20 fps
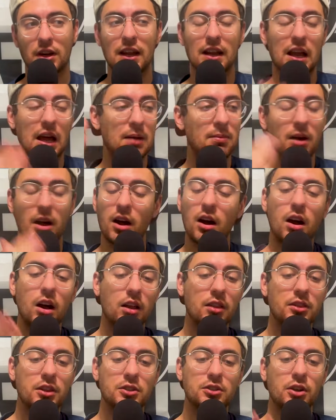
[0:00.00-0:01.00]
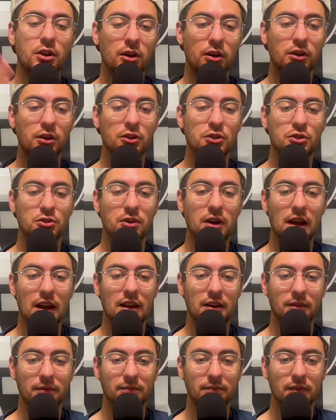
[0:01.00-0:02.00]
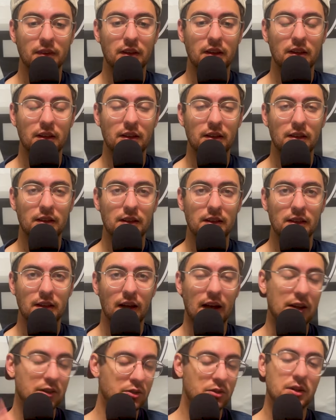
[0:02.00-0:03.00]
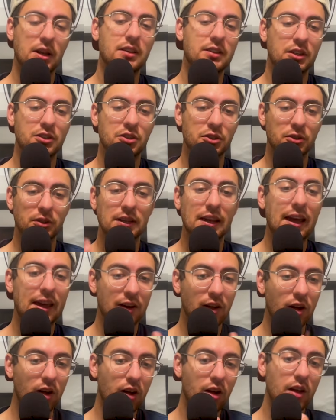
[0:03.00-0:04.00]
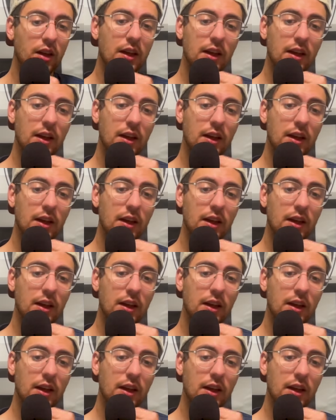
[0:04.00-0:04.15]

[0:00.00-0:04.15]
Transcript: I'm on the Turner train. I do not disagree at all.